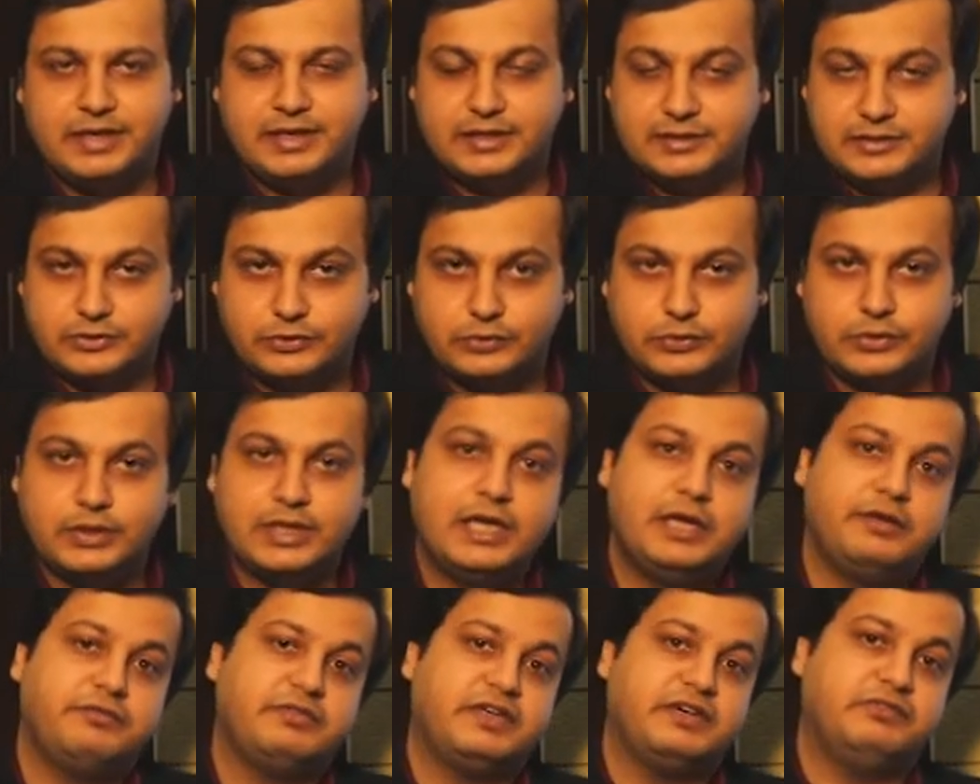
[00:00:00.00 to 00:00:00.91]
So
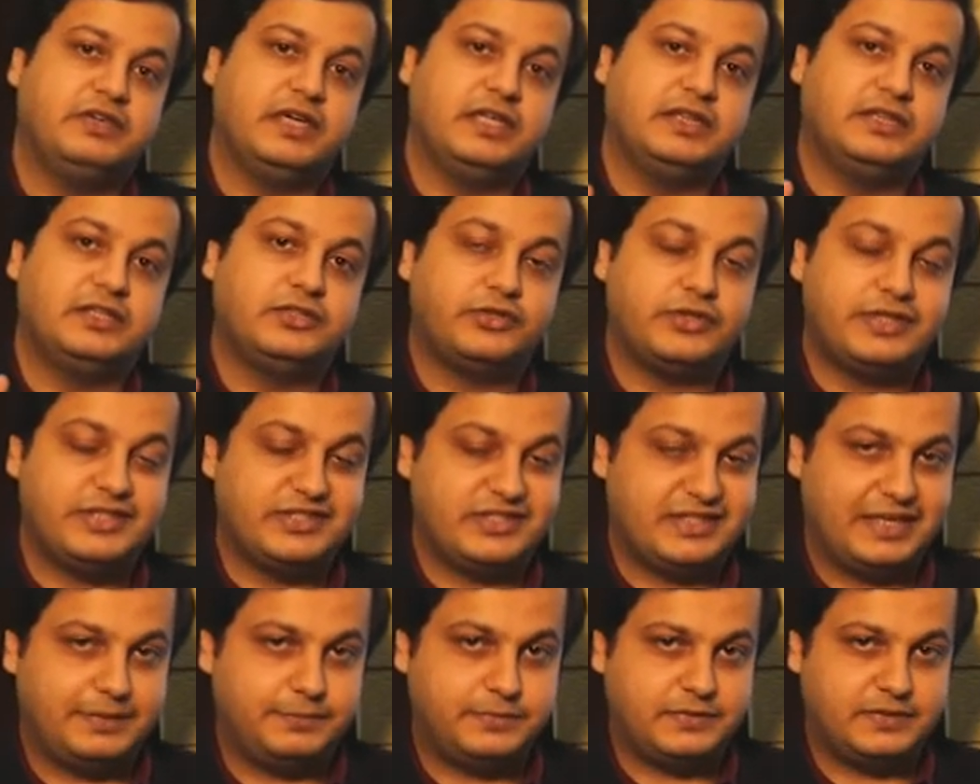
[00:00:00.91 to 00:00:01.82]
we have done the 3
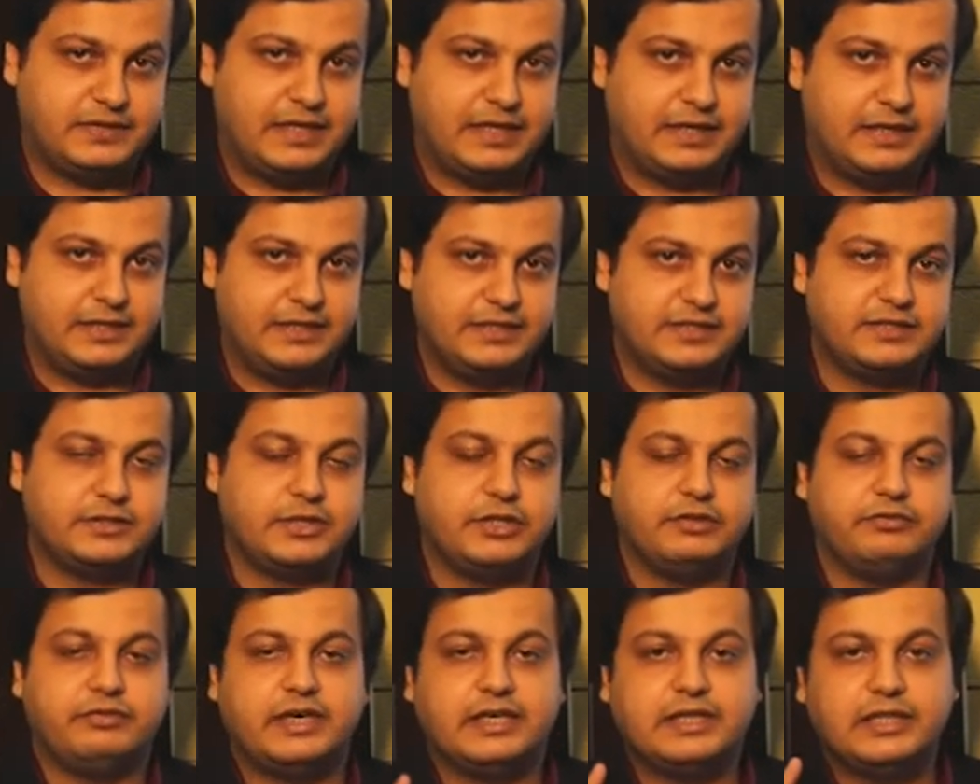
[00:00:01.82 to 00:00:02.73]
steps. That is, you
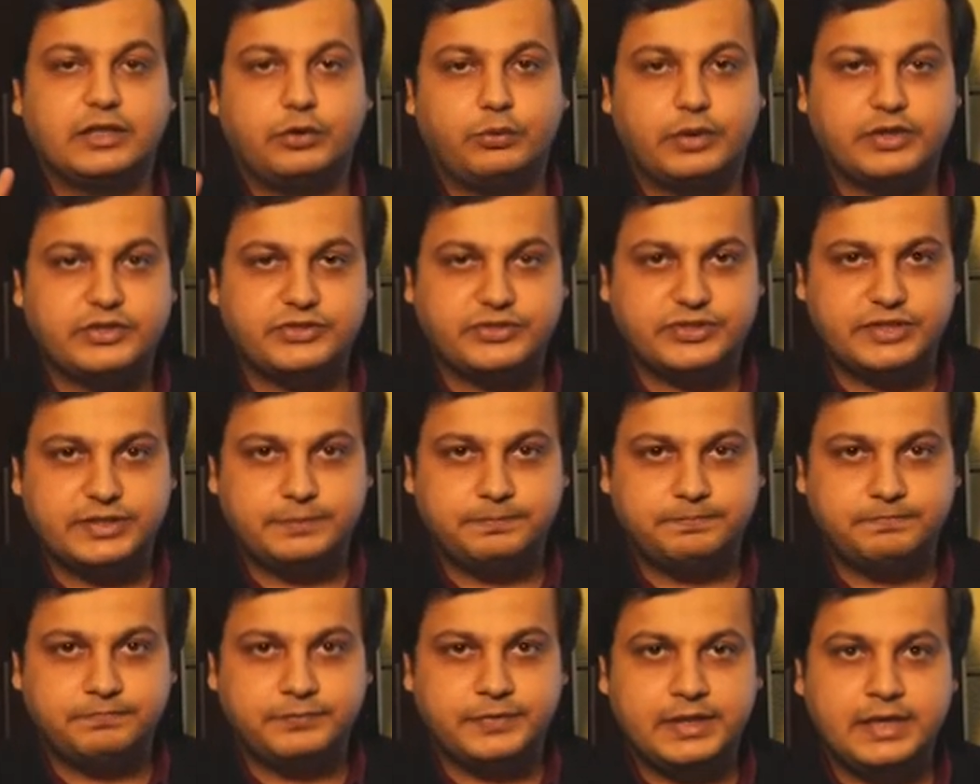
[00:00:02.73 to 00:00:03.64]
have read the question,
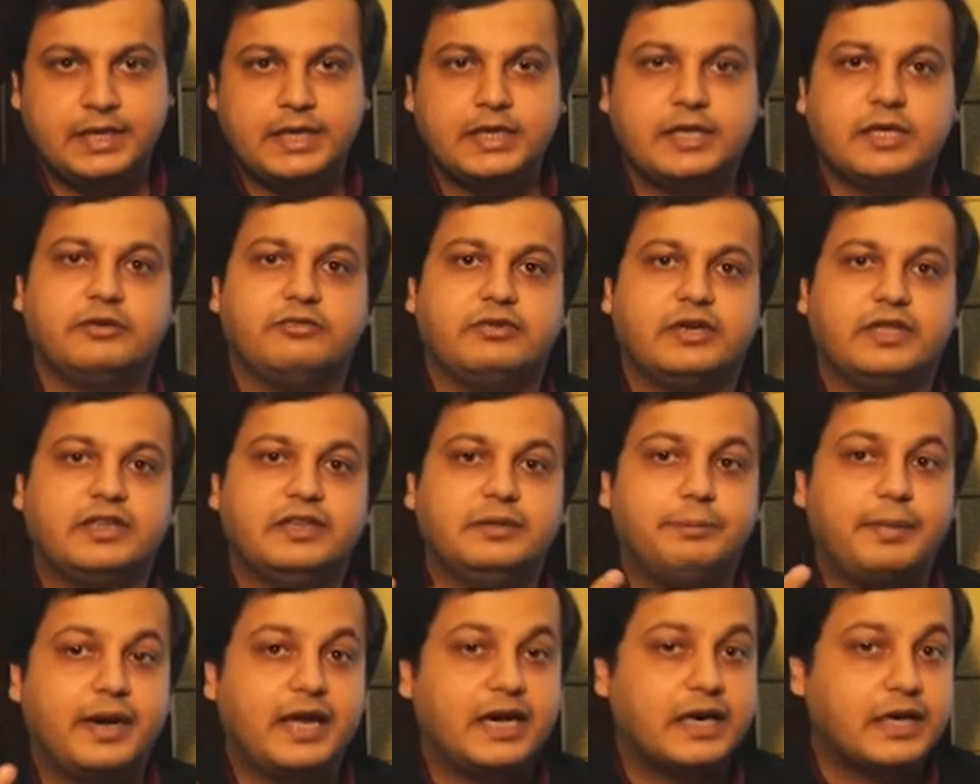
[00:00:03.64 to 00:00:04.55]
you have read the
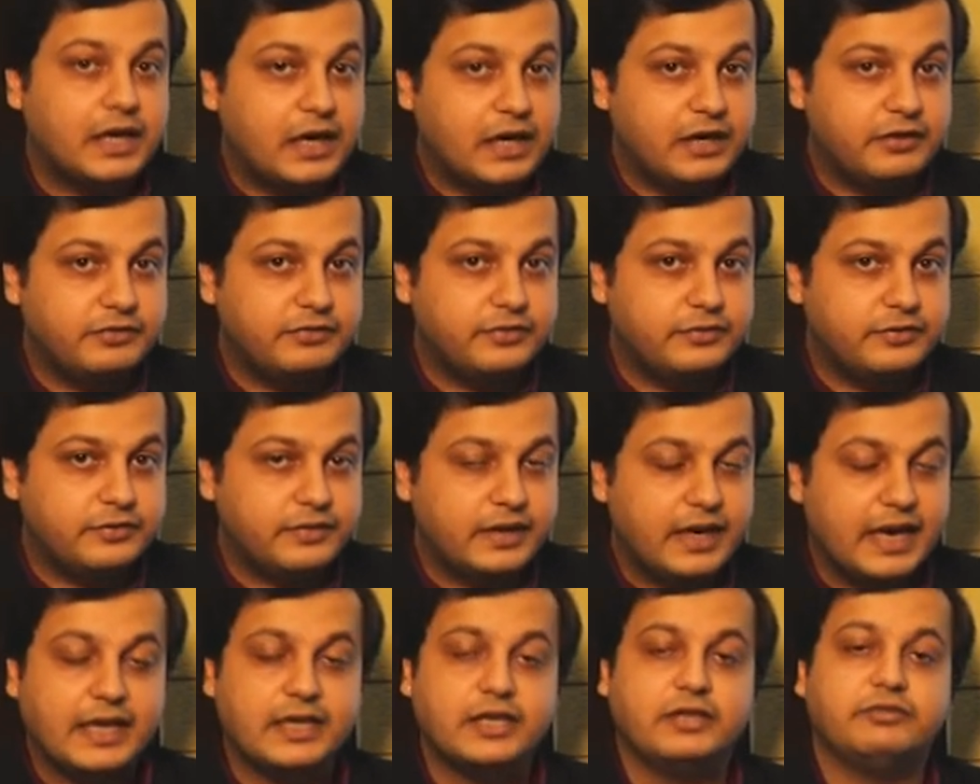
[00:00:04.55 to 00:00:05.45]
paragraph,
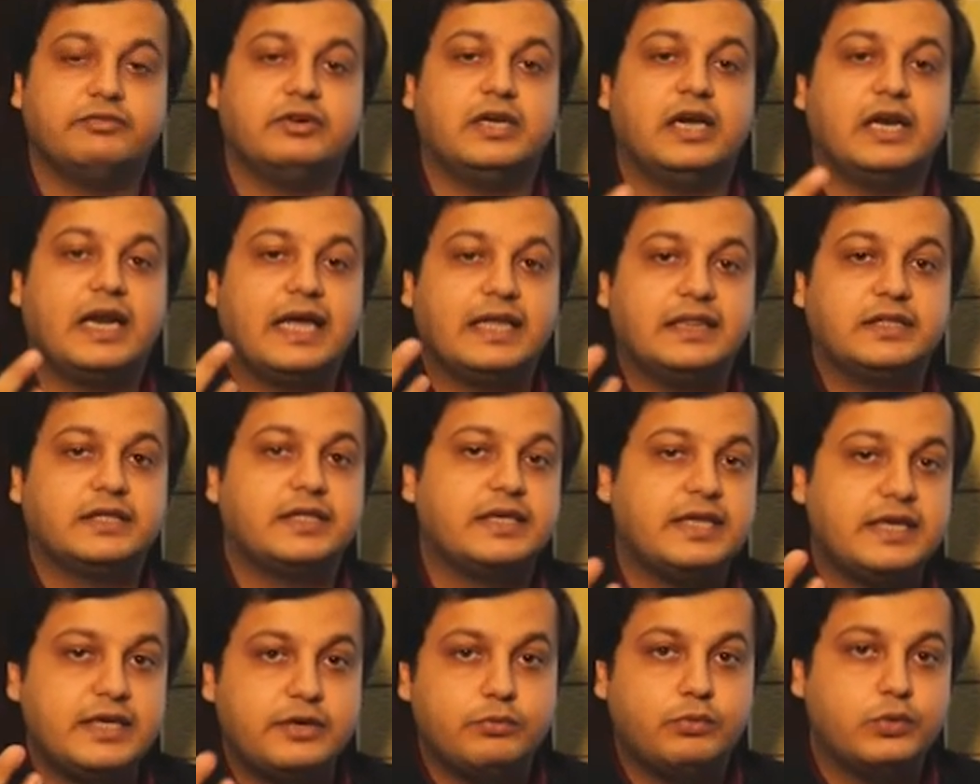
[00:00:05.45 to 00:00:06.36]
and you have underlined the
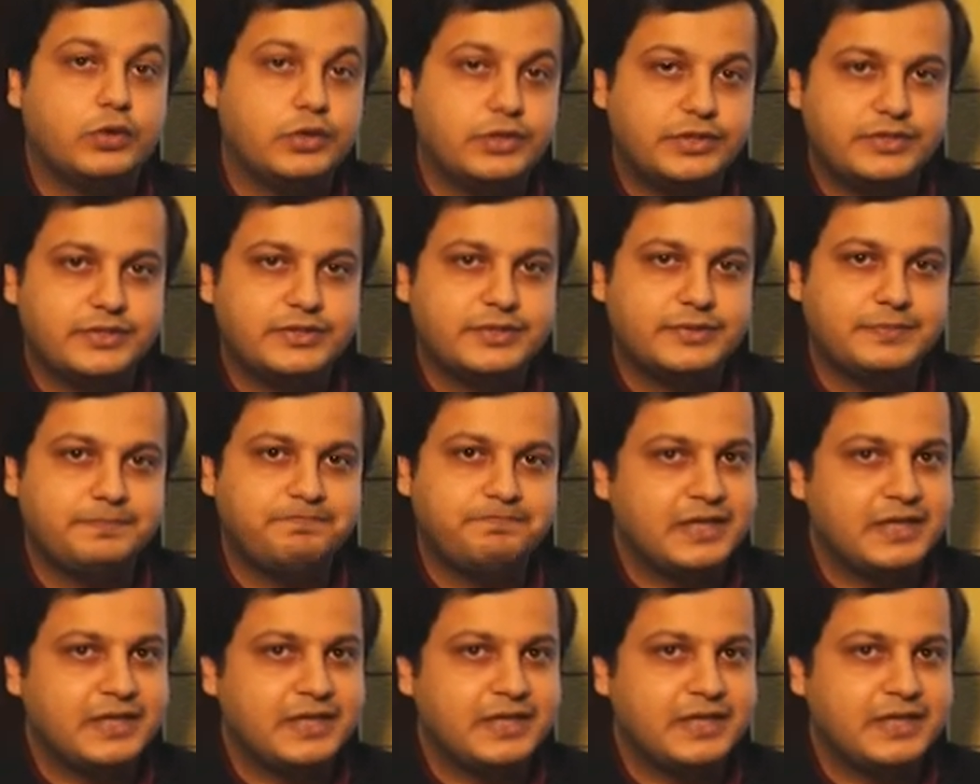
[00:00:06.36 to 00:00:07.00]
key words.